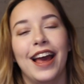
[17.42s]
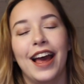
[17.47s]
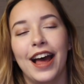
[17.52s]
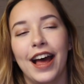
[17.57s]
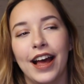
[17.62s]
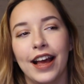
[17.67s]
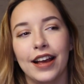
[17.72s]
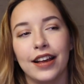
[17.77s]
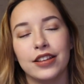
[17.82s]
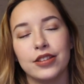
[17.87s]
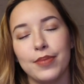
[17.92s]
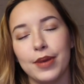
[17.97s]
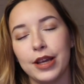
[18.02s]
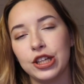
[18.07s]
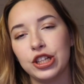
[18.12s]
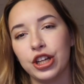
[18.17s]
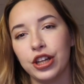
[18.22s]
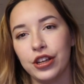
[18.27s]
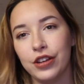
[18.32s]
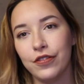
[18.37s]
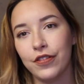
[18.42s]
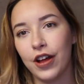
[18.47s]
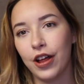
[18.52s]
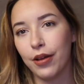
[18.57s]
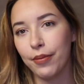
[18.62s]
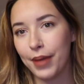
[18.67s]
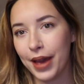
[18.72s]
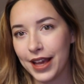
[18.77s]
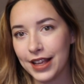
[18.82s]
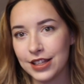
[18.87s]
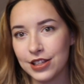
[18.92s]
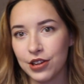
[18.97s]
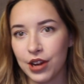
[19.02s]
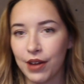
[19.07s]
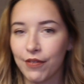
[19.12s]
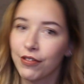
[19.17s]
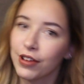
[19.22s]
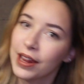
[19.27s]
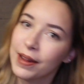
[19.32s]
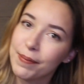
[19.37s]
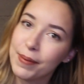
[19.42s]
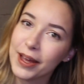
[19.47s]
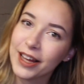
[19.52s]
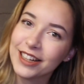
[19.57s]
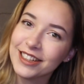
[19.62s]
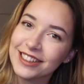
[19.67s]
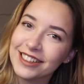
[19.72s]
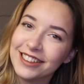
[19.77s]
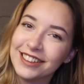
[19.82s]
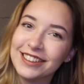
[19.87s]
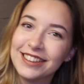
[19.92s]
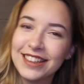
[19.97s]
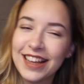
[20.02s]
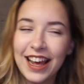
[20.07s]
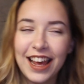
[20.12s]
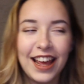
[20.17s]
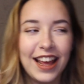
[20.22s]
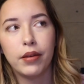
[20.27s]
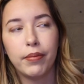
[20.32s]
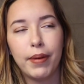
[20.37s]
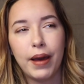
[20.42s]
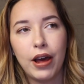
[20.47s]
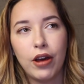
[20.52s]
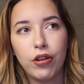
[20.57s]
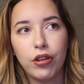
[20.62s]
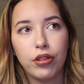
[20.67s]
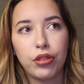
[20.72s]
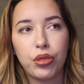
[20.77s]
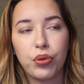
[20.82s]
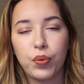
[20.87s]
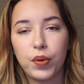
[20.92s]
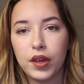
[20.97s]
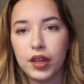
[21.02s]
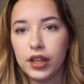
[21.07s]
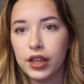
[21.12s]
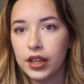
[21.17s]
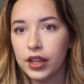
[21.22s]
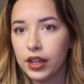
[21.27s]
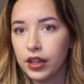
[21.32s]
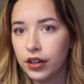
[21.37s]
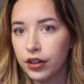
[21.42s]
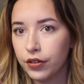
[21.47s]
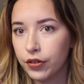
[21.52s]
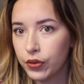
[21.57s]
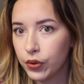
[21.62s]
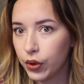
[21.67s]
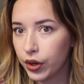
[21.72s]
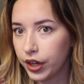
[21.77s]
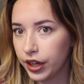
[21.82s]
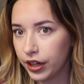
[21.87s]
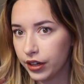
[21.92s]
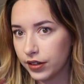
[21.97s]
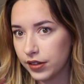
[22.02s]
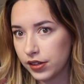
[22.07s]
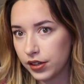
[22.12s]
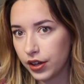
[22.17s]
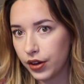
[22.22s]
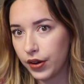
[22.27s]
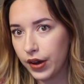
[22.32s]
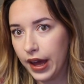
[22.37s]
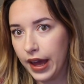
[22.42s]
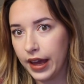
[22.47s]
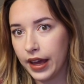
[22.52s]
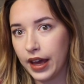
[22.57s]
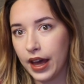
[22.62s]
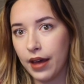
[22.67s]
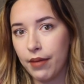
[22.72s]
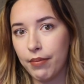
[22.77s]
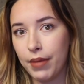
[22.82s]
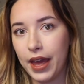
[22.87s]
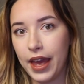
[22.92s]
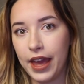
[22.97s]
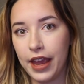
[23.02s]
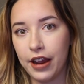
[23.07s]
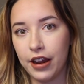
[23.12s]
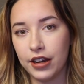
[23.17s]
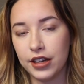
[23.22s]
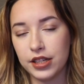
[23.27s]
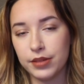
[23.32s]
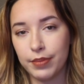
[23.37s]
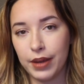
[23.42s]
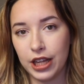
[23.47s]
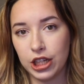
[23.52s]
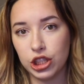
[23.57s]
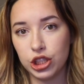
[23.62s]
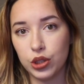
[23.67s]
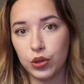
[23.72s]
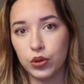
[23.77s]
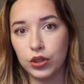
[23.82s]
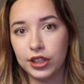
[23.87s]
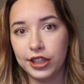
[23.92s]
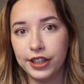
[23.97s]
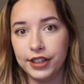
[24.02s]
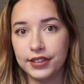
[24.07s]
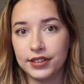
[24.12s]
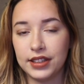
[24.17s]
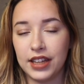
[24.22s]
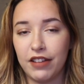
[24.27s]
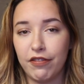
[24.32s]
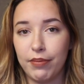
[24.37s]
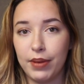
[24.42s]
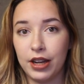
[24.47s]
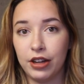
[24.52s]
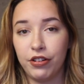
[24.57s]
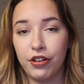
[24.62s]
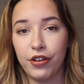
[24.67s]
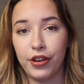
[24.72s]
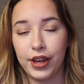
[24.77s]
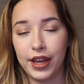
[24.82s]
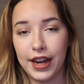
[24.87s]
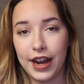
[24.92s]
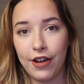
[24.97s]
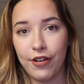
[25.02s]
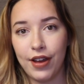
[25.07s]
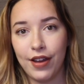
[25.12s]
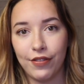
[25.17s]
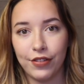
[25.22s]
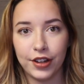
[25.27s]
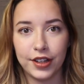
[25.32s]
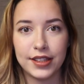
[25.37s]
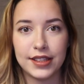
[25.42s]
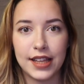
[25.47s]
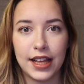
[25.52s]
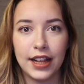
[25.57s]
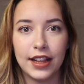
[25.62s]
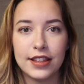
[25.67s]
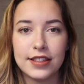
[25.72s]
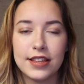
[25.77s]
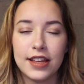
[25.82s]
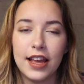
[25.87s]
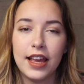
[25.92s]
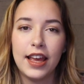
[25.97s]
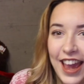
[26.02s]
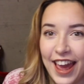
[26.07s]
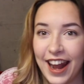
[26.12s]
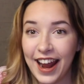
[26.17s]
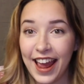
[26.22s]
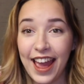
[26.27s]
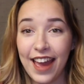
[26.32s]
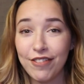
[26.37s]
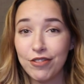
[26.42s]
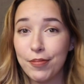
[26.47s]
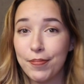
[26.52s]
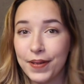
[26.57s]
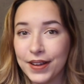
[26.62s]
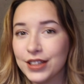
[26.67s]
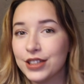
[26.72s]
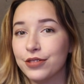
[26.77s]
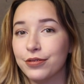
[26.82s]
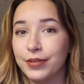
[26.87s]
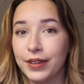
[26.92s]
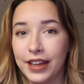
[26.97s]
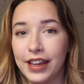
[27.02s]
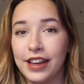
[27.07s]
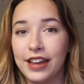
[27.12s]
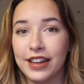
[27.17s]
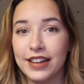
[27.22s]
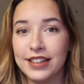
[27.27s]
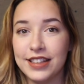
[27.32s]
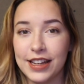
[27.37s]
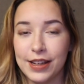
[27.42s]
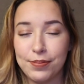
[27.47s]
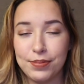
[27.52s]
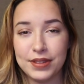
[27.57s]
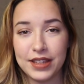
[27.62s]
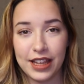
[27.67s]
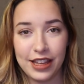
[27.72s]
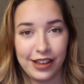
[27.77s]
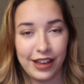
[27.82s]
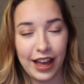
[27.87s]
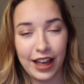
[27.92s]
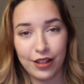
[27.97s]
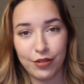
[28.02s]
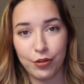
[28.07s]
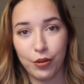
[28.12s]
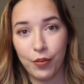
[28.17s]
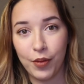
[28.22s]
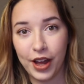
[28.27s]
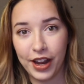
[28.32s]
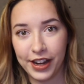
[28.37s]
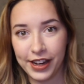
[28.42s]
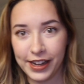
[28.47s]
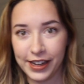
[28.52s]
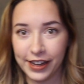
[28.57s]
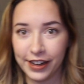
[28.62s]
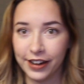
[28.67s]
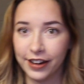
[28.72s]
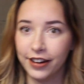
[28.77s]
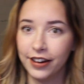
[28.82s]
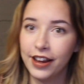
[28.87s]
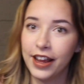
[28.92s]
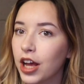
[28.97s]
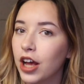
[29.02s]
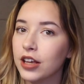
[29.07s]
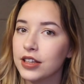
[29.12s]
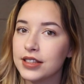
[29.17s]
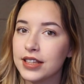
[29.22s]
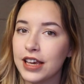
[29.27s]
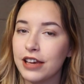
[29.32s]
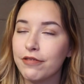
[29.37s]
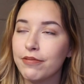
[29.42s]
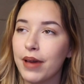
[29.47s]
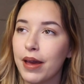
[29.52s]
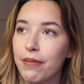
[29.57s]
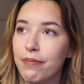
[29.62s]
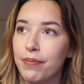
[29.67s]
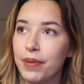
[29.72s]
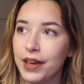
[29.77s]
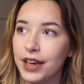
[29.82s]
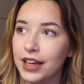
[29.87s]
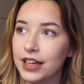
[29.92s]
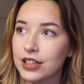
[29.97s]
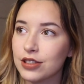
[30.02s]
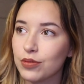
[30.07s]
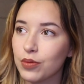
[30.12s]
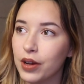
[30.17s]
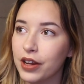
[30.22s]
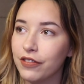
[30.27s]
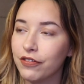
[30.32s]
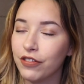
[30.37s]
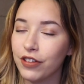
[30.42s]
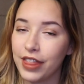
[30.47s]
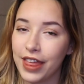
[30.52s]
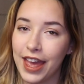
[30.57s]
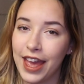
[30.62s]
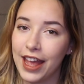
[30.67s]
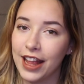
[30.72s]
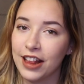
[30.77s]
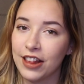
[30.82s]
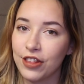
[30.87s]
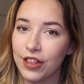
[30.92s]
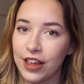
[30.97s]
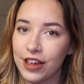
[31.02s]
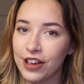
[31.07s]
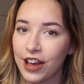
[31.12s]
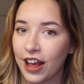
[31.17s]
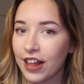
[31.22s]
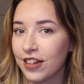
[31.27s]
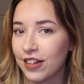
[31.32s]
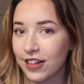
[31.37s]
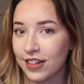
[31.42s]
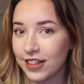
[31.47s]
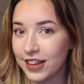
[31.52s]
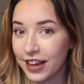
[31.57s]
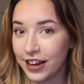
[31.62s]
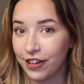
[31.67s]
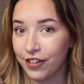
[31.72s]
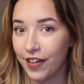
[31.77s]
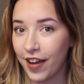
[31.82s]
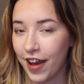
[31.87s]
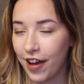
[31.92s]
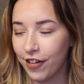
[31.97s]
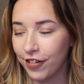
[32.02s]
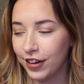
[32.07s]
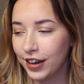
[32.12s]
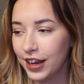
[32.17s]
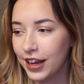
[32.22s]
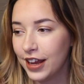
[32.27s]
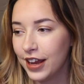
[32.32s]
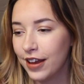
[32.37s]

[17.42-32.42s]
So make sure you follow my Instagram for the pictures. About 3 or 4 years ago, I cut my hair to my shoulders and I've been growing it out ever since. And I have a bunch of really good tips that you guys will want to hear. I'll save my biggest one for the end so that you guys will stick around.